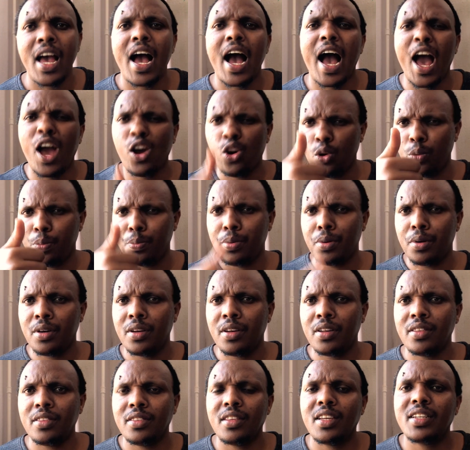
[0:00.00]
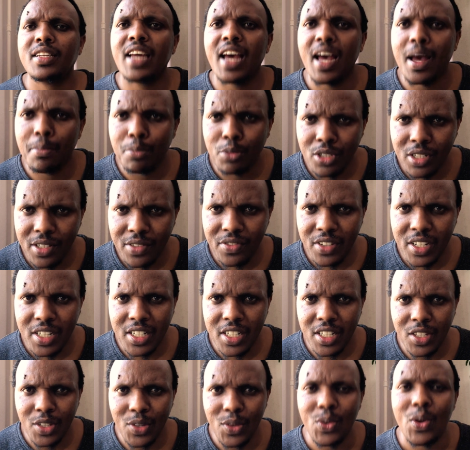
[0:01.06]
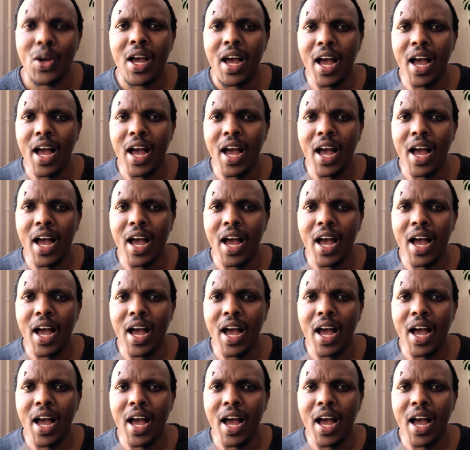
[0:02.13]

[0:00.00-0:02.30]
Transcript: I hope that I am motivating you.